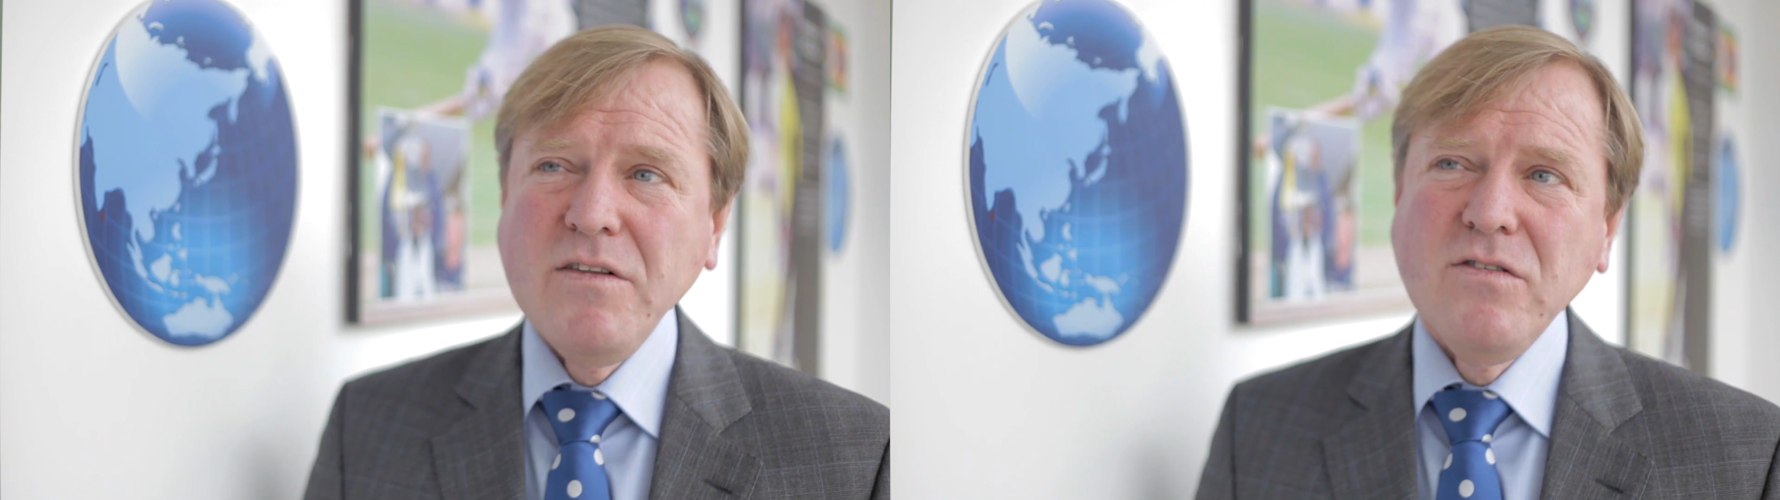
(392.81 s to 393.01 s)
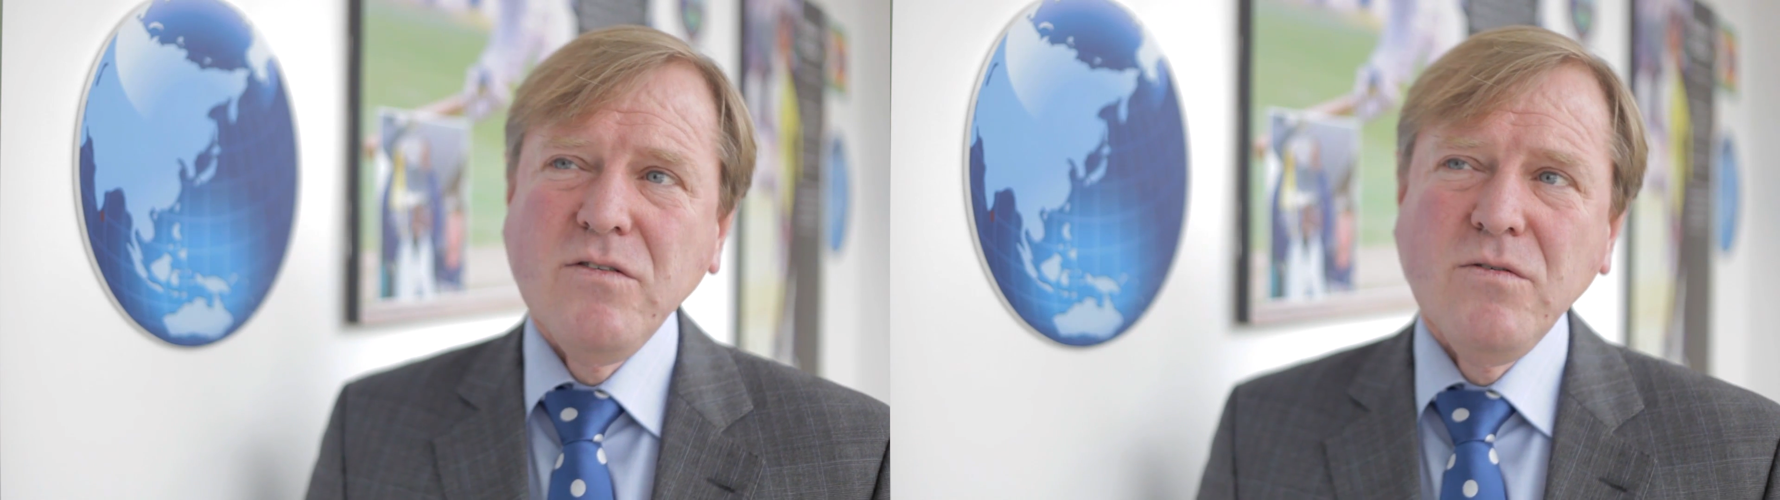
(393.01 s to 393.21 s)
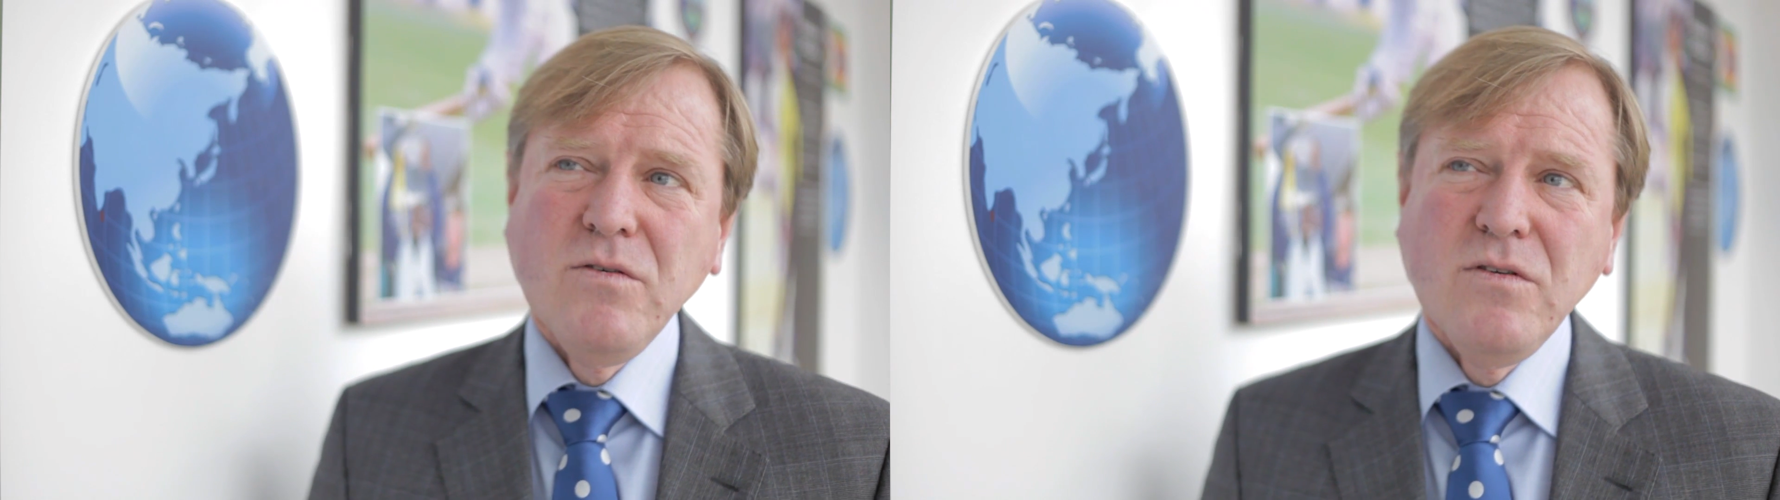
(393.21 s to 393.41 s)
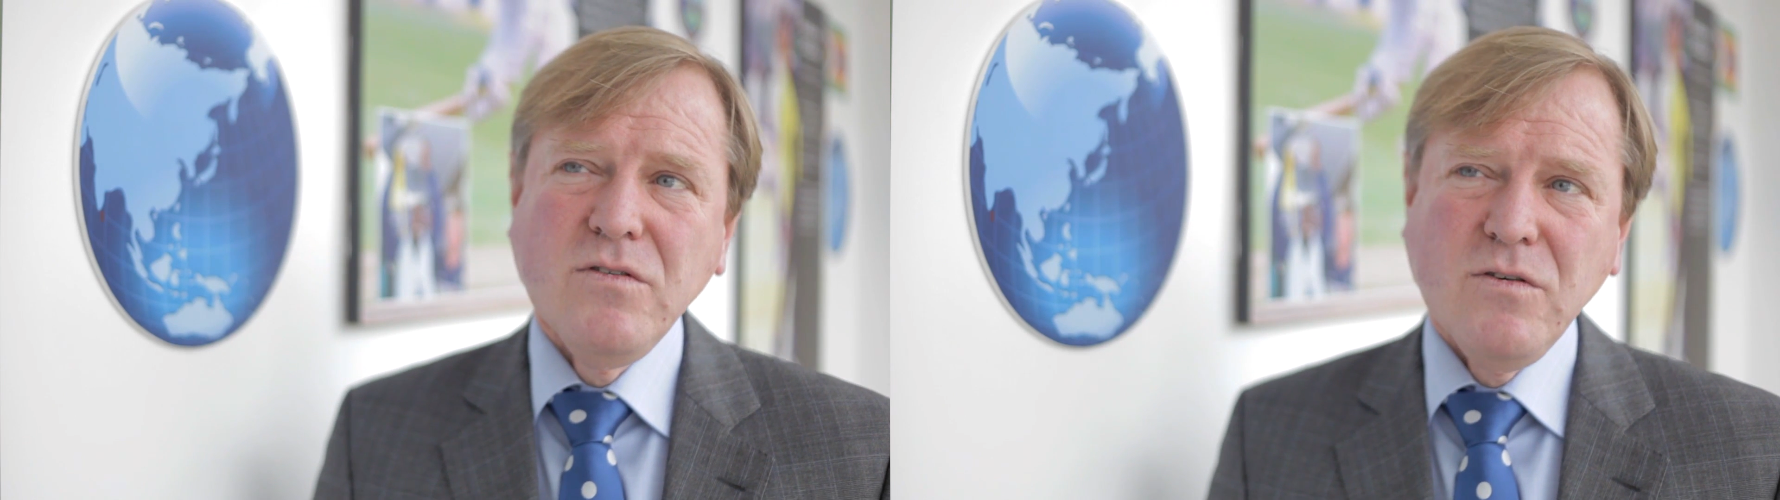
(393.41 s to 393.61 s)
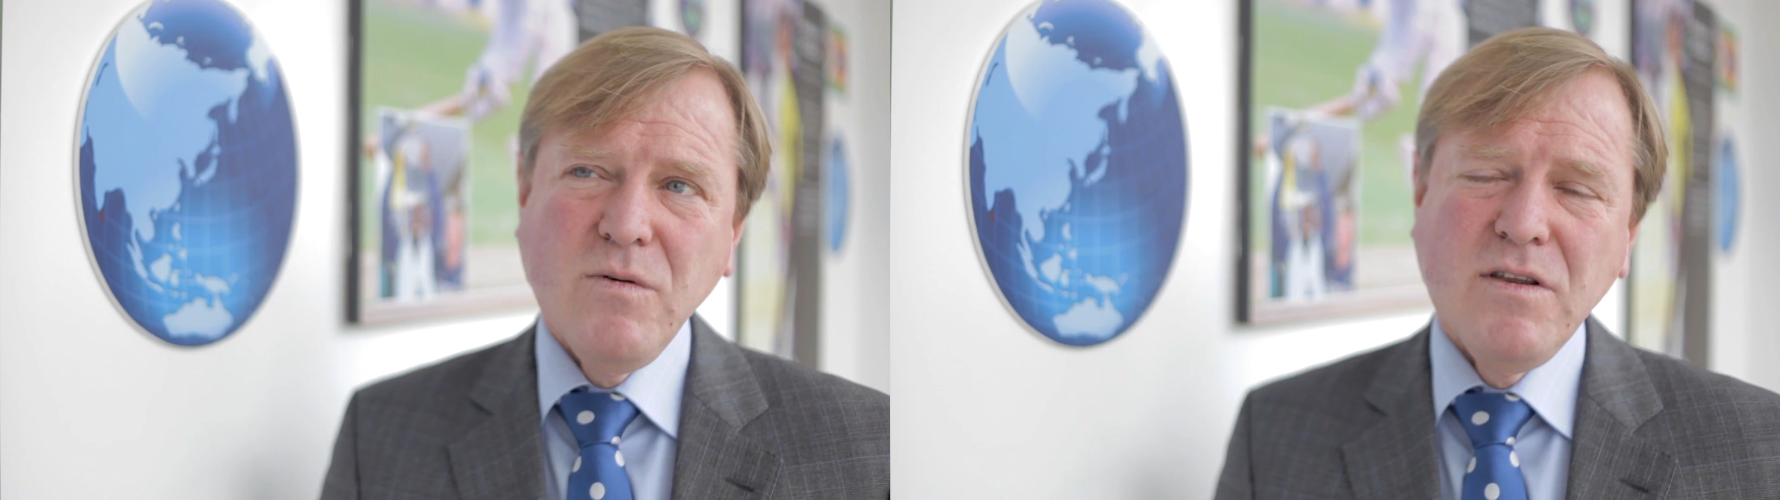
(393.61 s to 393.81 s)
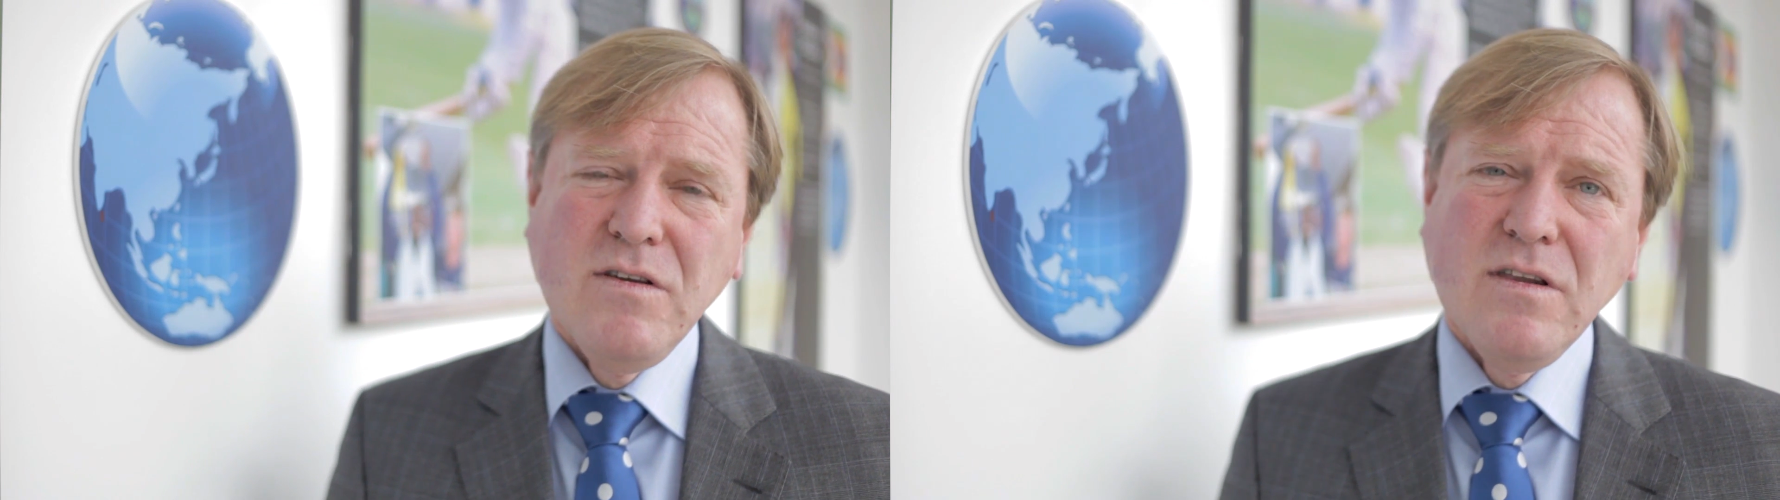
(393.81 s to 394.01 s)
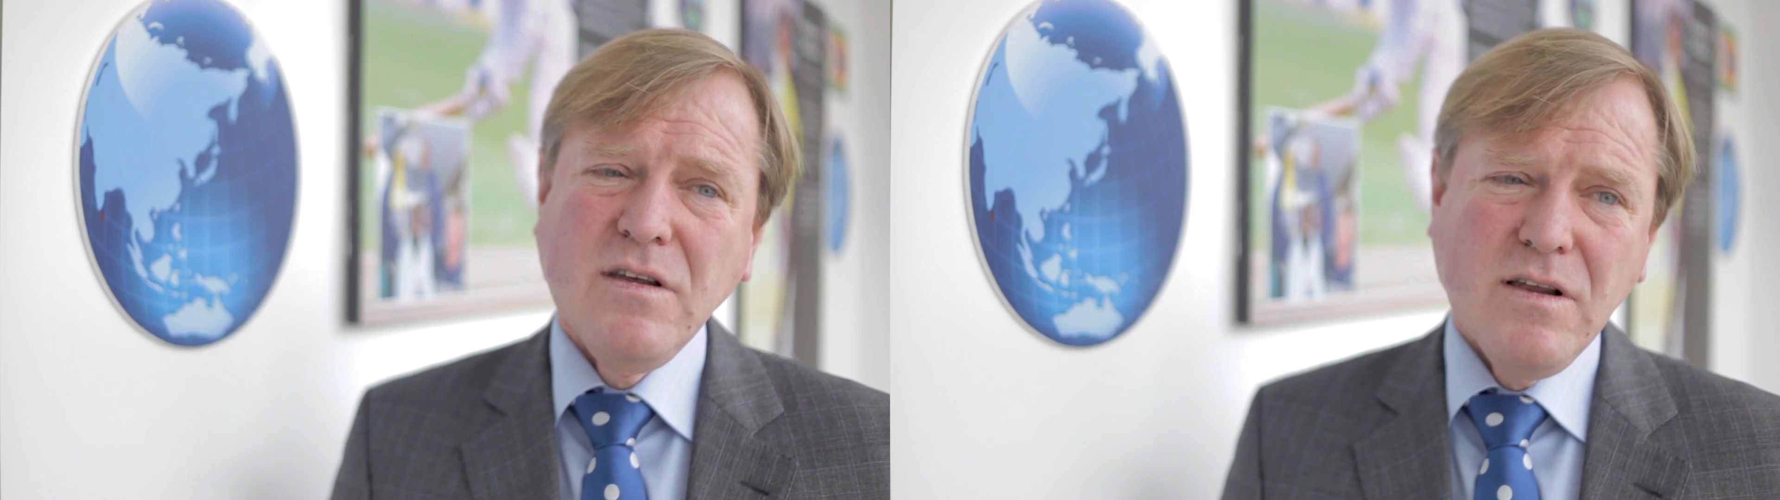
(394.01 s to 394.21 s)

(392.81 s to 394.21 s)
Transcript: back to India.